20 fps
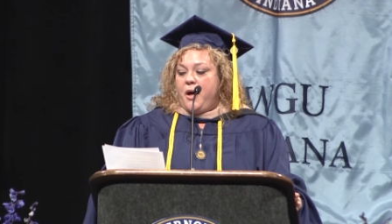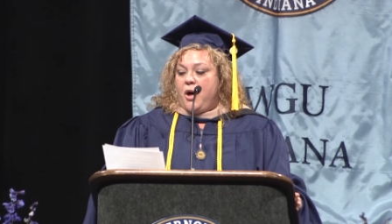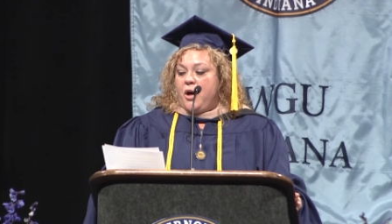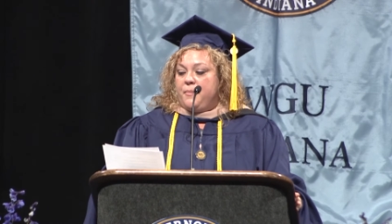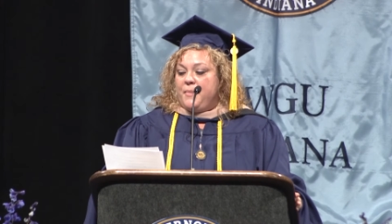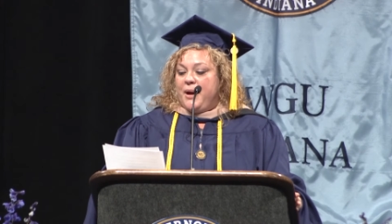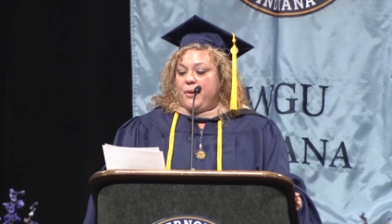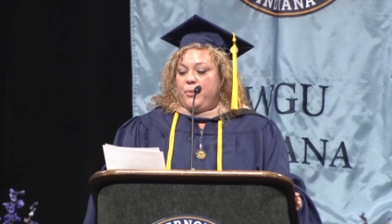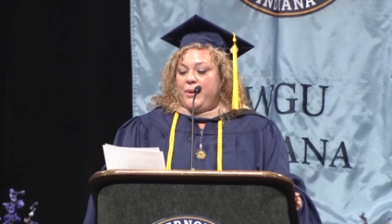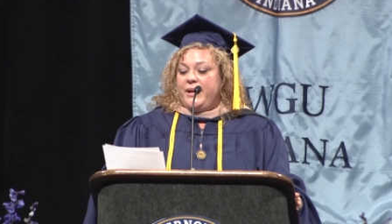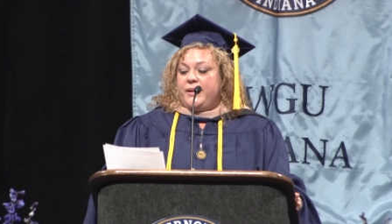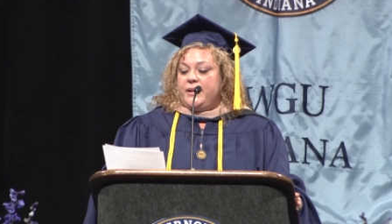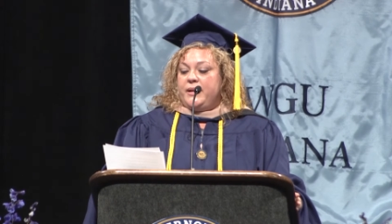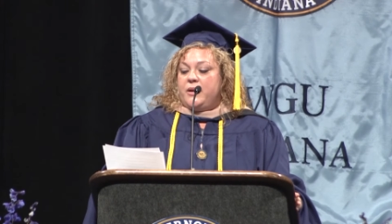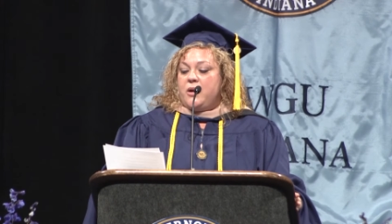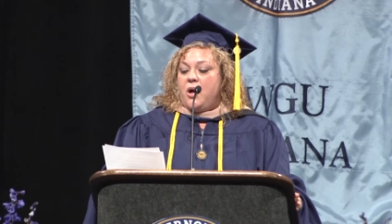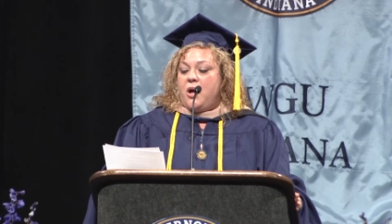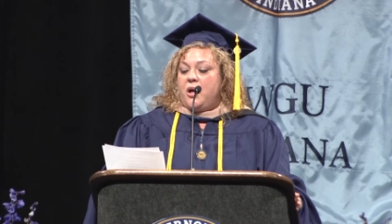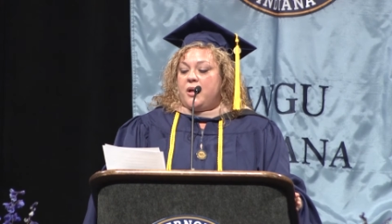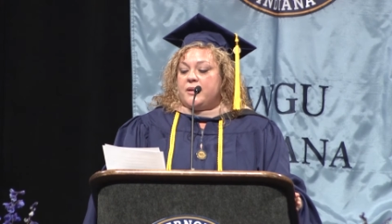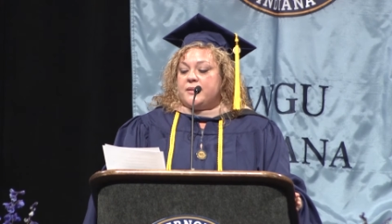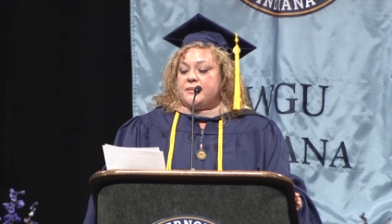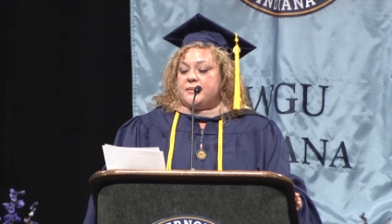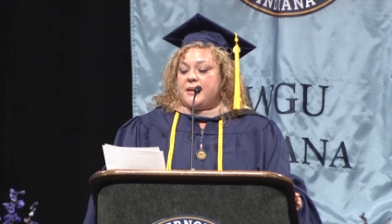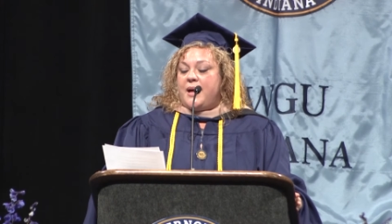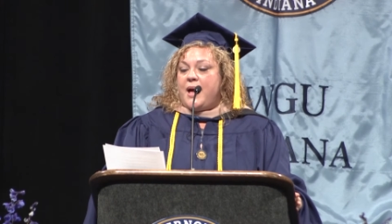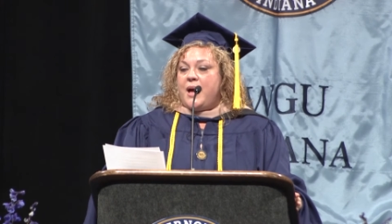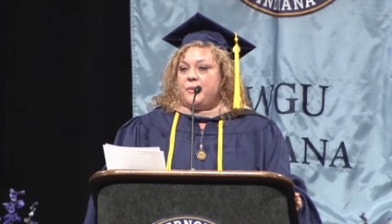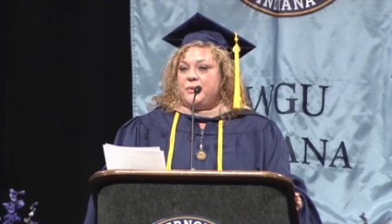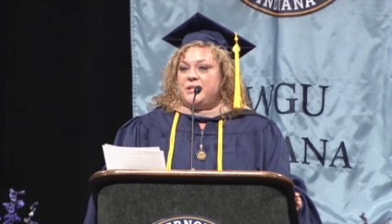On my weekly
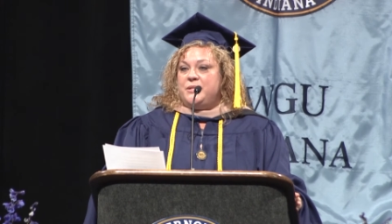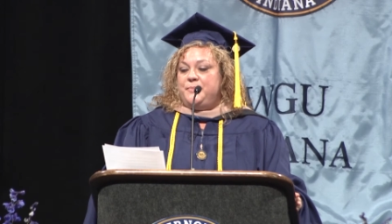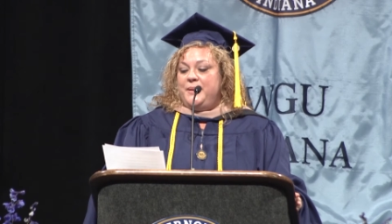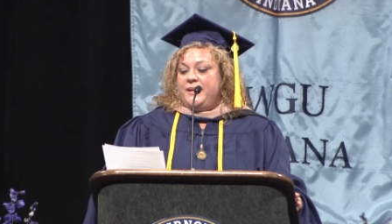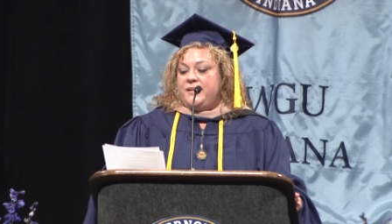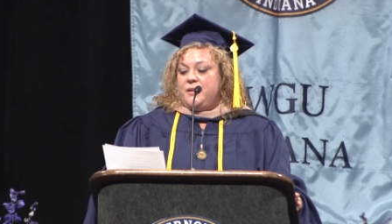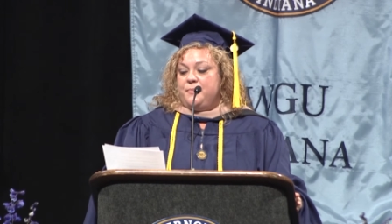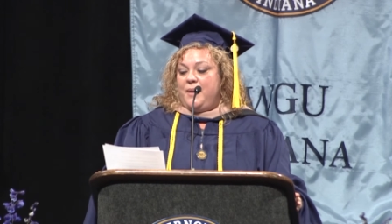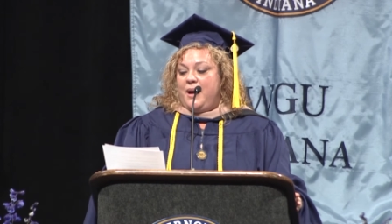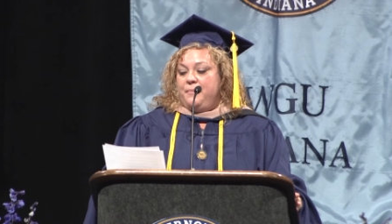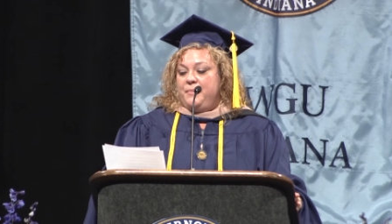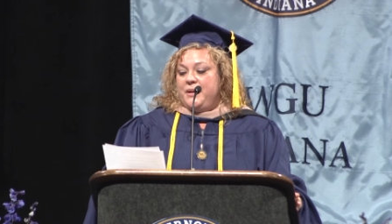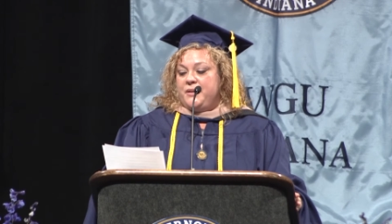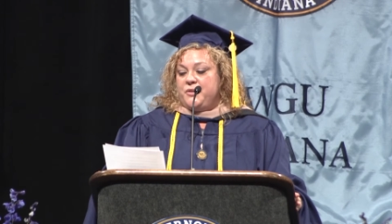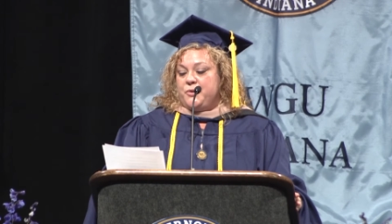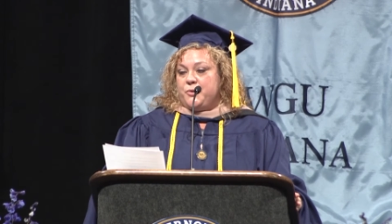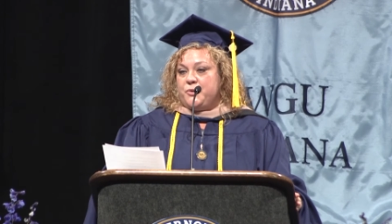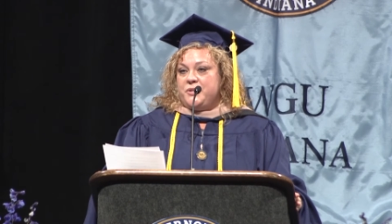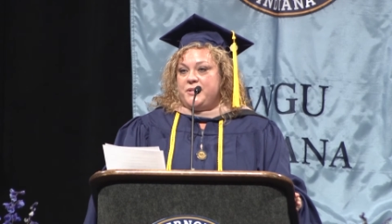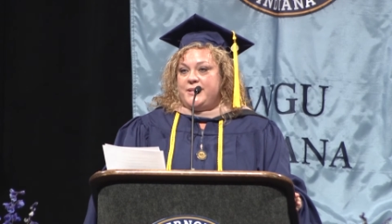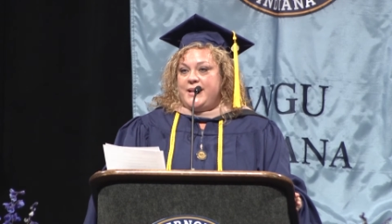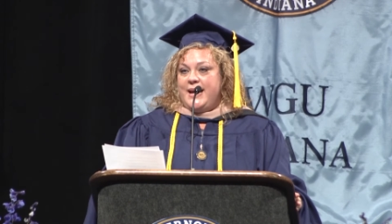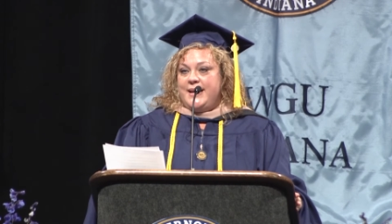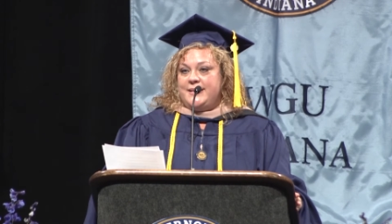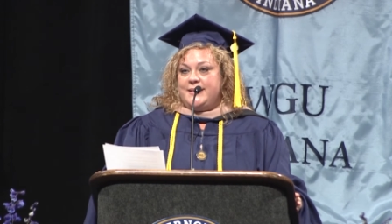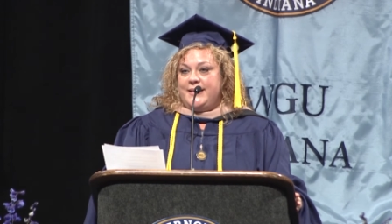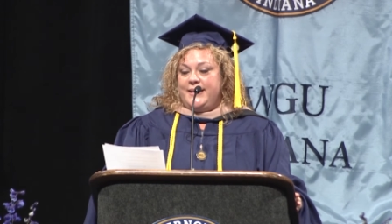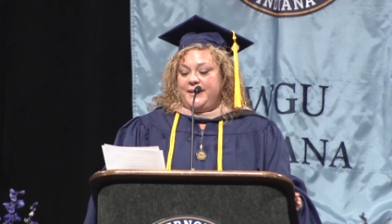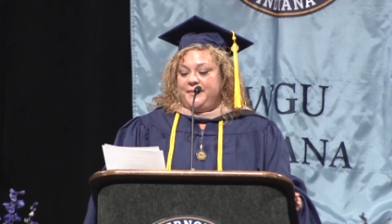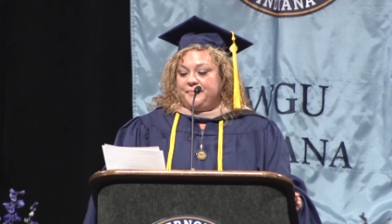calls, I would speak to my mentor,
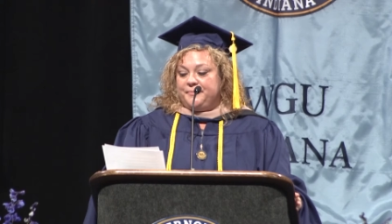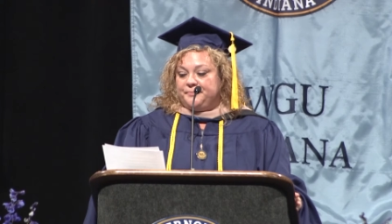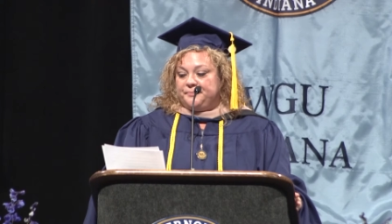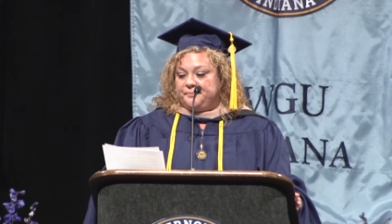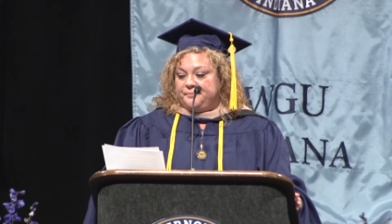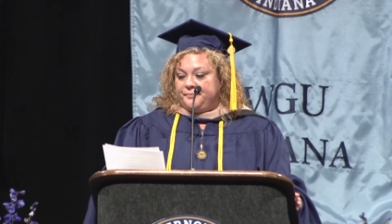Stacy,